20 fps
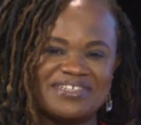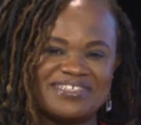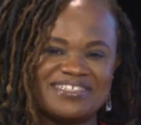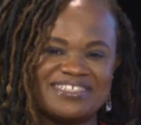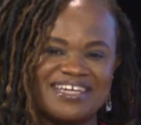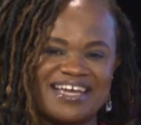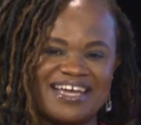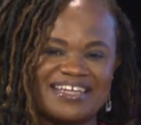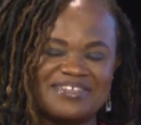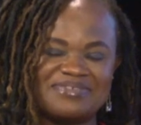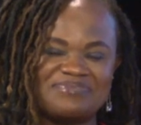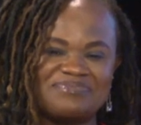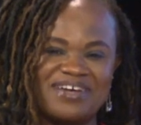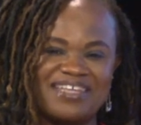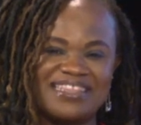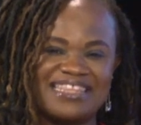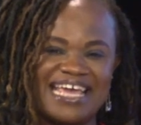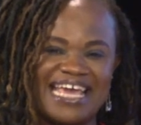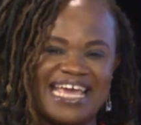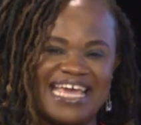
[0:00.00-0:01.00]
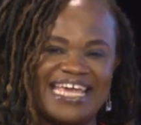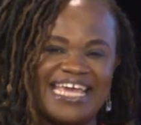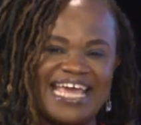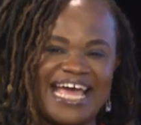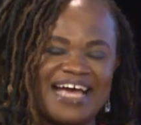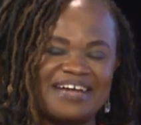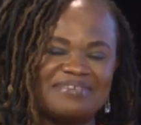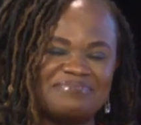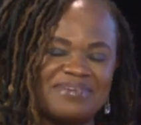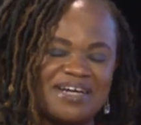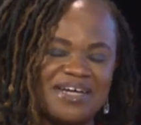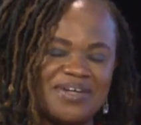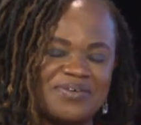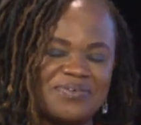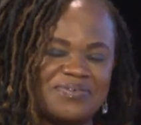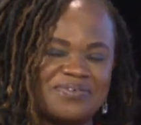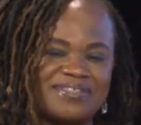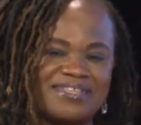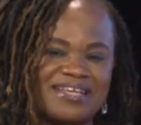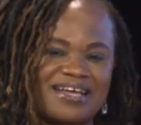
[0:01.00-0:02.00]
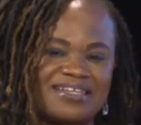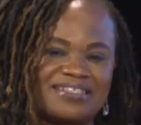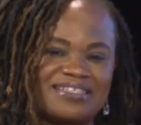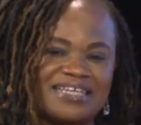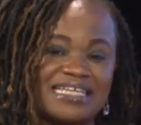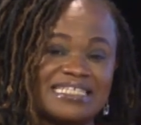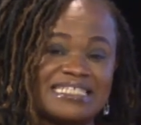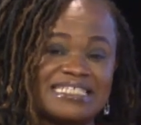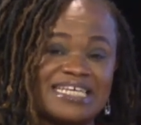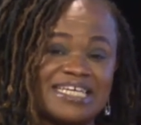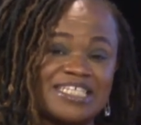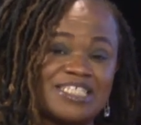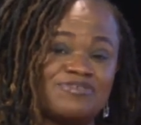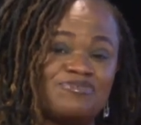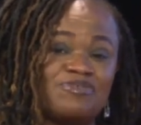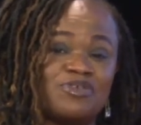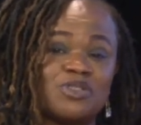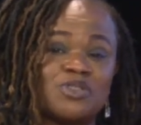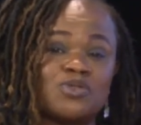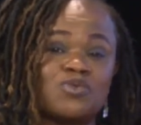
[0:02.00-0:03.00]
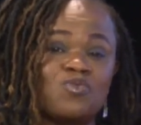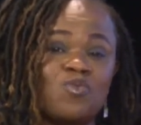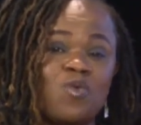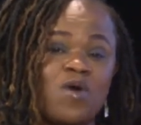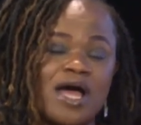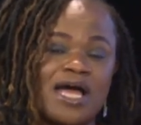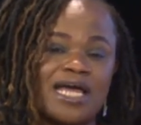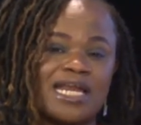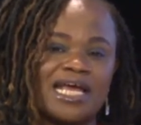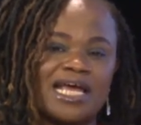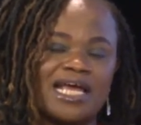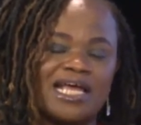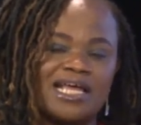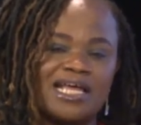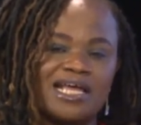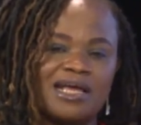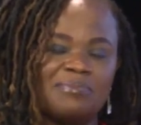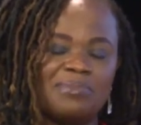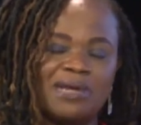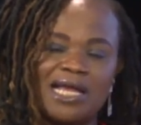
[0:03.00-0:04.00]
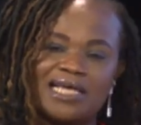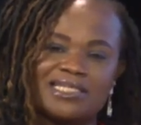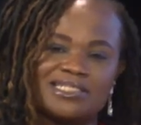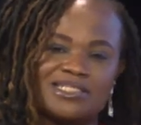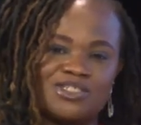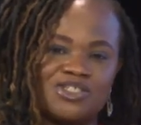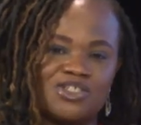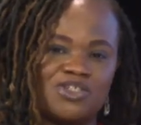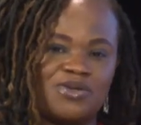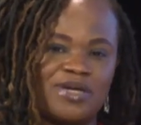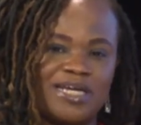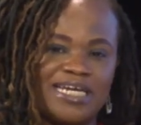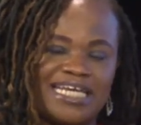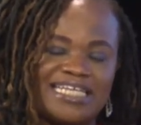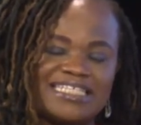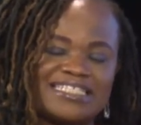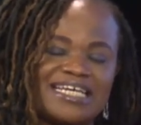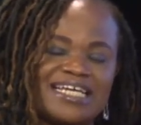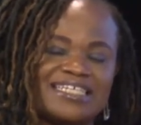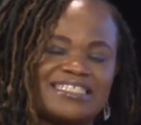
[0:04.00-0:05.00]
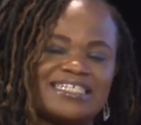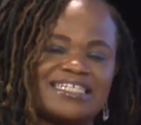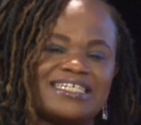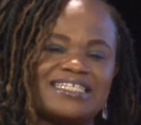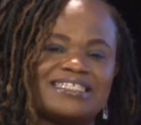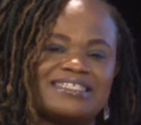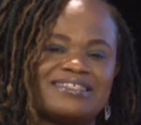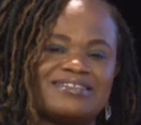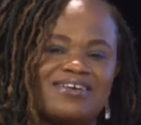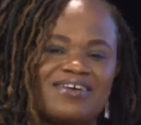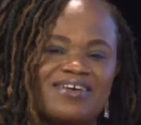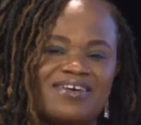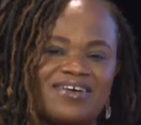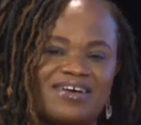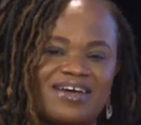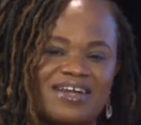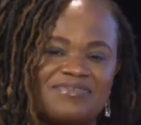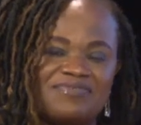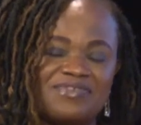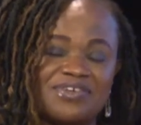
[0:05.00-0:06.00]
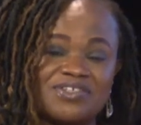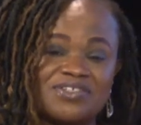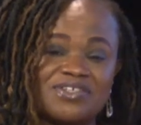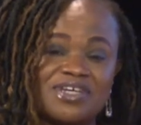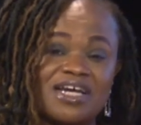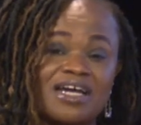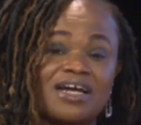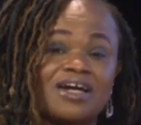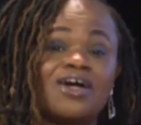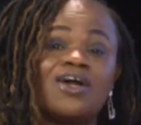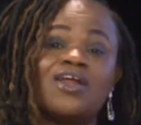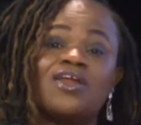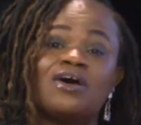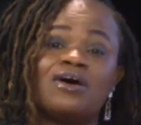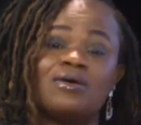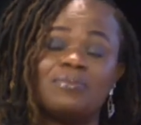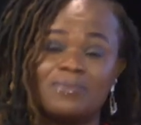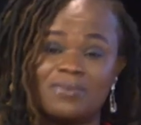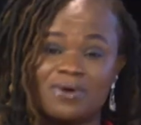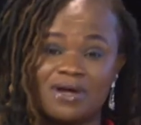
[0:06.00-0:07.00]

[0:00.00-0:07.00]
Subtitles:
chat with a young man who stands at 6'1", flies a street in Tajikistan, Vashaya Club.